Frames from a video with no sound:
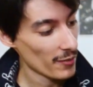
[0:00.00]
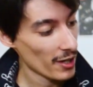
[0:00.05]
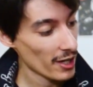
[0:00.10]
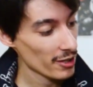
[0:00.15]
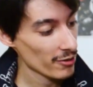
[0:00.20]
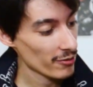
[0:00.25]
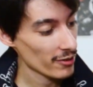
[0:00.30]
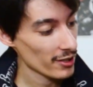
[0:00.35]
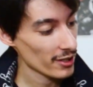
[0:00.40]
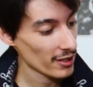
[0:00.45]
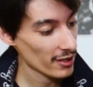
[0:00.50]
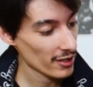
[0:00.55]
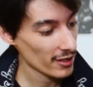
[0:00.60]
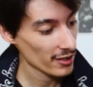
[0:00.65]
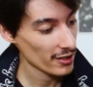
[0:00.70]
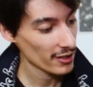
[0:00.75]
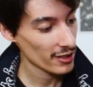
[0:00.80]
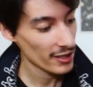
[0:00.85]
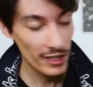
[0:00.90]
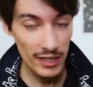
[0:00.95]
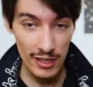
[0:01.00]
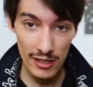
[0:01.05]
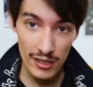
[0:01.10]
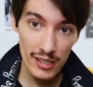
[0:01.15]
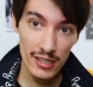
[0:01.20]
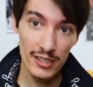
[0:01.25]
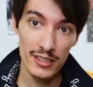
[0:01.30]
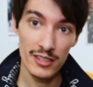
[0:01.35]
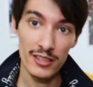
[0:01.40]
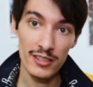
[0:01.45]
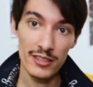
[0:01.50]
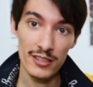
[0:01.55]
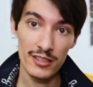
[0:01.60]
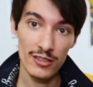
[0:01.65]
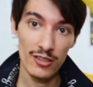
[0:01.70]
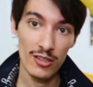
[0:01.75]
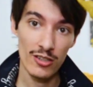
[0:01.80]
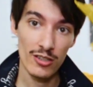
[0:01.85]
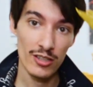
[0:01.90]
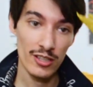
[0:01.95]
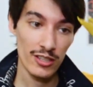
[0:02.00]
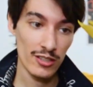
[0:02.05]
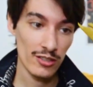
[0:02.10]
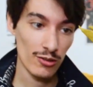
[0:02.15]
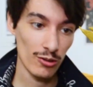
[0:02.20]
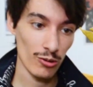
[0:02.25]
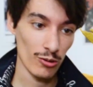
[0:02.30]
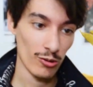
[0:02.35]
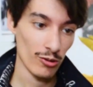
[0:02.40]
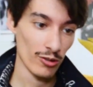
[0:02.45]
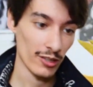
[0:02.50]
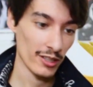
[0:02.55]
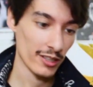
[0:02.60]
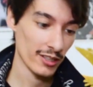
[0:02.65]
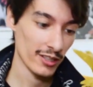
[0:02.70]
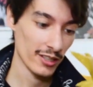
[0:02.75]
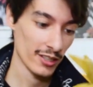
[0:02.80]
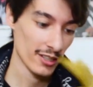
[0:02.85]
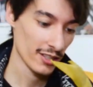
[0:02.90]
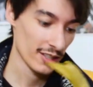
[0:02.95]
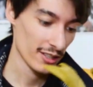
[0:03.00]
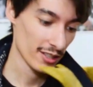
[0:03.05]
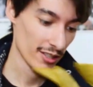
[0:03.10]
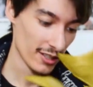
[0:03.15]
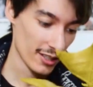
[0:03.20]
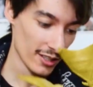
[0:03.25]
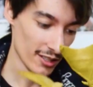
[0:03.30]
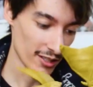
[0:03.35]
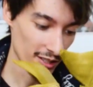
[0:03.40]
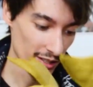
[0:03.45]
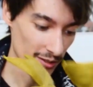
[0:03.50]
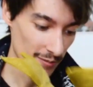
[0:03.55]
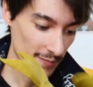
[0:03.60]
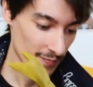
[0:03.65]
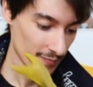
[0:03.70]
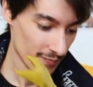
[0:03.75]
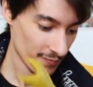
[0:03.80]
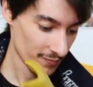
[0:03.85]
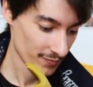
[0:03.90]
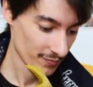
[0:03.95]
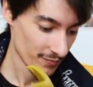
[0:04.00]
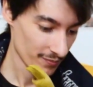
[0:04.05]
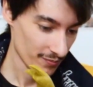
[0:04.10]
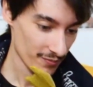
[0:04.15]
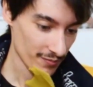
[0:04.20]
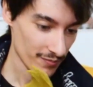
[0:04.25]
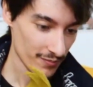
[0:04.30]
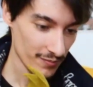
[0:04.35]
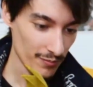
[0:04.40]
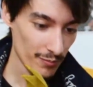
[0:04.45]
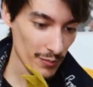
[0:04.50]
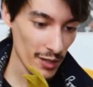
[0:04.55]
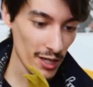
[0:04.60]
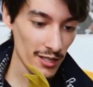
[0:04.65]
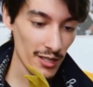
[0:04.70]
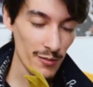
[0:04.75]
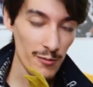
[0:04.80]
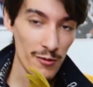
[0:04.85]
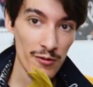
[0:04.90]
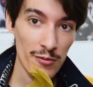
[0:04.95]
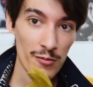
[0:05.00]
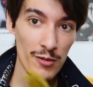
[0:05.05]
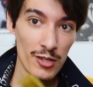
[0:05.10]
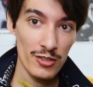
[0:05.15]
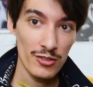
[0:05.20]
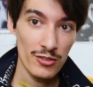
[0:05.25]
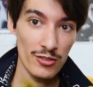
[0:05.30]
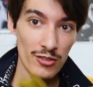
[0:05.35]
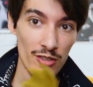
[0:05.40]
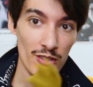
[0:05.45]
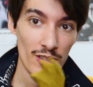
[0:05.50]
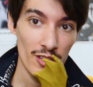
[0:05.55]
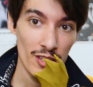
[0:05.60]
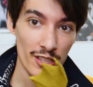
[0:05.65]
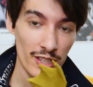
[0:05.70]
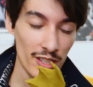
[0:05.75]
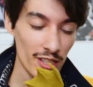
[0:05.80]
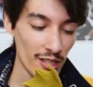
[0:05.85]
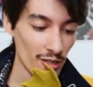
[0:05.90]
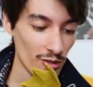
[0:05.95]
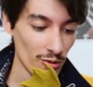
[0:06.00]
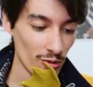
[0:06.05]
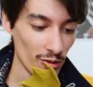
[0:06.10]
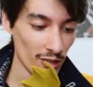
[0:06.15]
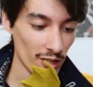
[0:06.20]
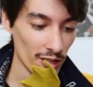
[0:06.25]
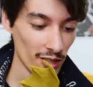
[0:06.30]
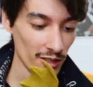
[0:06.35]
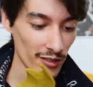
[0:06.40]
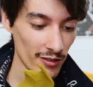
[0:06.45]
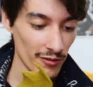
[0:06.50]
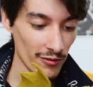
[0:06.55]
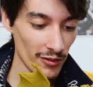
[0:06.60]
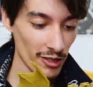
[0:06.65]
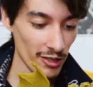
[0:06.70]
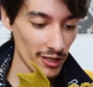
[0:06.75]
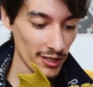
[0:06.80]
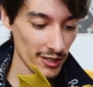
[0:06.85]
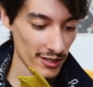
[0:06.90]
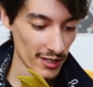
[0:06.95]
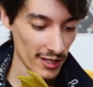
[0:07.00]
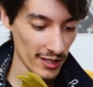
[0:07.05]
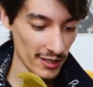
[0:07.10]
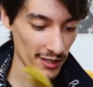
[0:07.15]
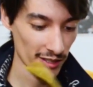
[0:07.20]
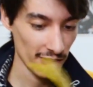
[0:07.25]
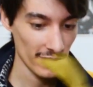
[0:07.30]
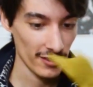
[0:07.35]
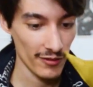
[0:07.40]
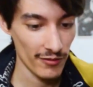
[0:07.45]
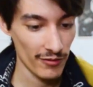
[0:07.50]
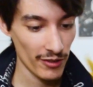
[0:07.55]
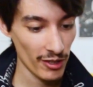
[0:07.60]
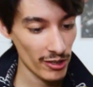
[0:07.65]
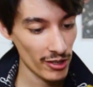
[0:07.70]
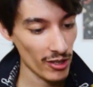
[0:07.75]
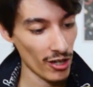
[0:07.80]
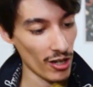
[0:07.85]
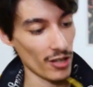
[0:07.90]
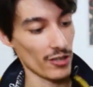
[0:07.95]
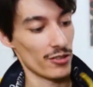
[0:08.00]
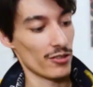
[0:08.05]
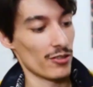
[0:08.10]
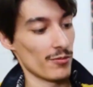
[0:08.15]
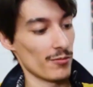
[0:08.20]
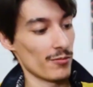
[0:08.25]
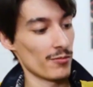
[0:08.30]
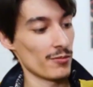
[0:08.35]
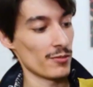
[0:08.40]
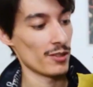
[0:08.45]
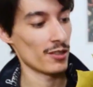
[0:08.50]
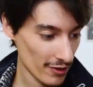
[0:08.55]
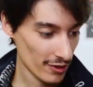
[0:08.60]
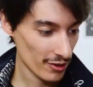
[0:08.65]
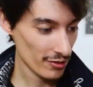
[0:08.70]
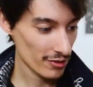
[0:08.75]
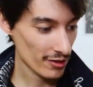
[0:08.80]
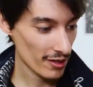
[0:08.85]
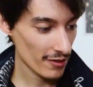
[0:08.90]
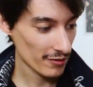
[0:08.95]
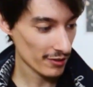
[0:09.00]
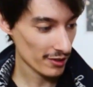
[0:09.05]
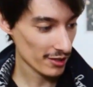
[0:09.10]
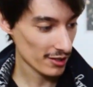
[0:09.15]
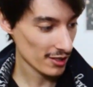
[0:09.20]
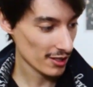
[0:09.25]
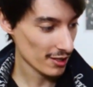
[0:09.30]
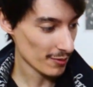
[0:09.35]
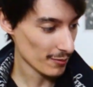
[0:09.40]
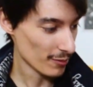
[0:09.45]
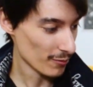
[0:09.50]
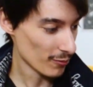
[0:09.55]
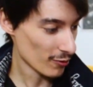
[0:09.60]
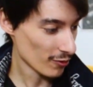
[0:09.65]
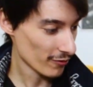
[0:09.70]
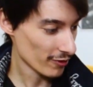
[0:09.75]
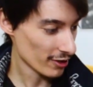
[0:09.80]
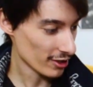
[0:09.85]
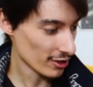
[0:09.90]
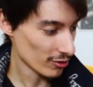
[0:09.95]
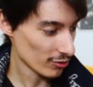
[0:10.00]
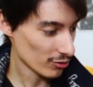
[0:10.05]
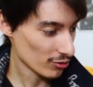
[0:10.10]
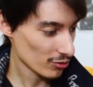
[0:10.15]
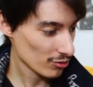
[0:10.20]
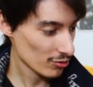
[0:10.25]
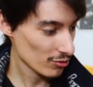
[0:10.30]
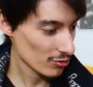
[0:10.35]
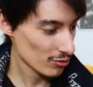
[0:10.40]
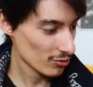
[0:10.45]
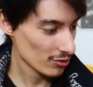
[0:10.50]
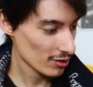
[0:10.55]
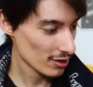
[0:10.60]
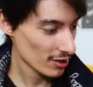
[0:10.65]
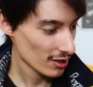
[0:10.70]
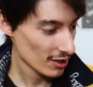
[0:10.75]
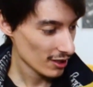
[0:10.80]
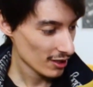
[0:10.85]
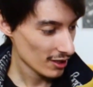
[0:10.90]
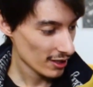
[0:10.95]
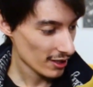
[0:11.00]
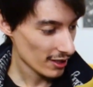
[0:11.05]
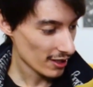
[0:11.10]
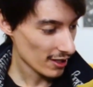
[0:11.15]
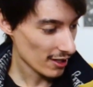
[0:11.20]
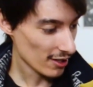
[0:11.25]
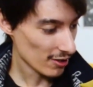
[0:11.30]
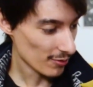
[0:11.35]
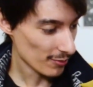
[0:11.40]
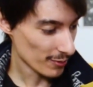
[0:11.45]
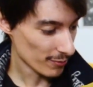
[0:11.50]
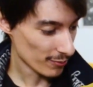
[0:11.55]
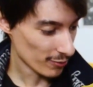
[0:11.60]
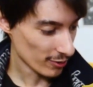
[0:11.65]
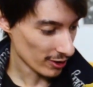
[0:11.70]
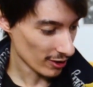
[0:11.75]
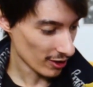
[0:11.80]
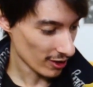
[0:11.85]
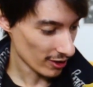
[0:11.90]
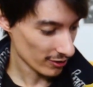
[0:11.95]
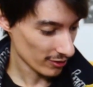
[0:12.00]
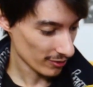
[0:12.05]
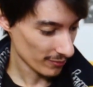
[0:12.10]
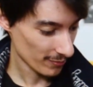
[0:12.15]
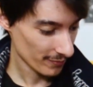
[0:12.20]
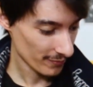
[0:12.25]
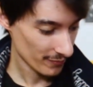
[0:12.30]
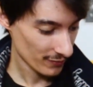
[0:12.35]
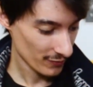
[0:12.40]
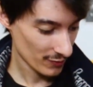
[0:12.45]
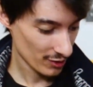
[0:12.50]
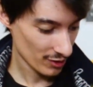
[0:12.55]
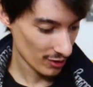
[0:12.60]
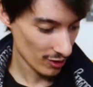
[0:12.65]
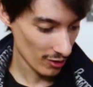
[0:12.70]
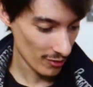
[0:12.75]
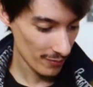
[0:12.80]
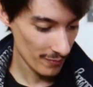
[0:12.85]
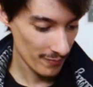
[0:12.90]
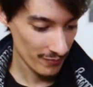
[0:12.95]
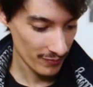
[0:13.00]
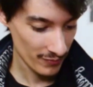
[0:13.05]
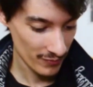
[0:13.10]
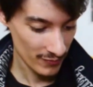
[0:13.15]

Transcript: anyway, here he is in all his glory. Bandai Movie Monster, King Ghidorah, very exciting, very awesome, and you'll definitely see him in more videos soon. It'll be pretty awesome. So,